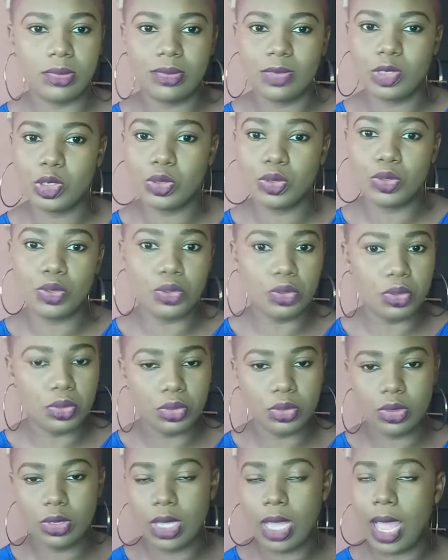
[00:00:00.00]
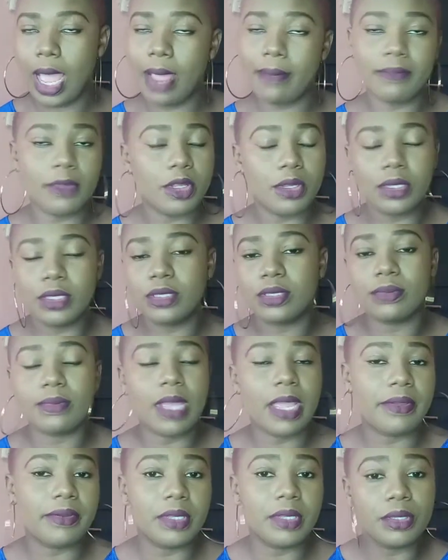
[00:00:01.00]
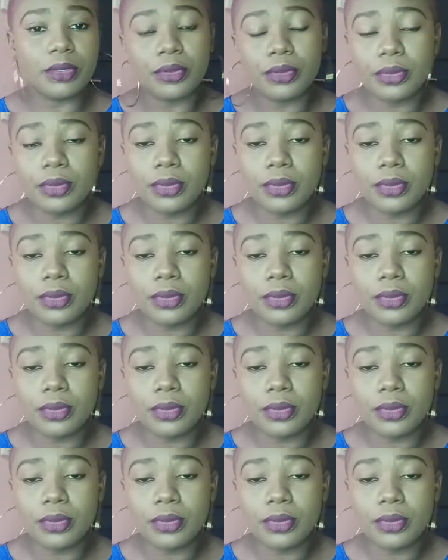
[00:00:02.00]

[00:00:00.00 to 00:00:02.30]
no, I'm not going to marry you.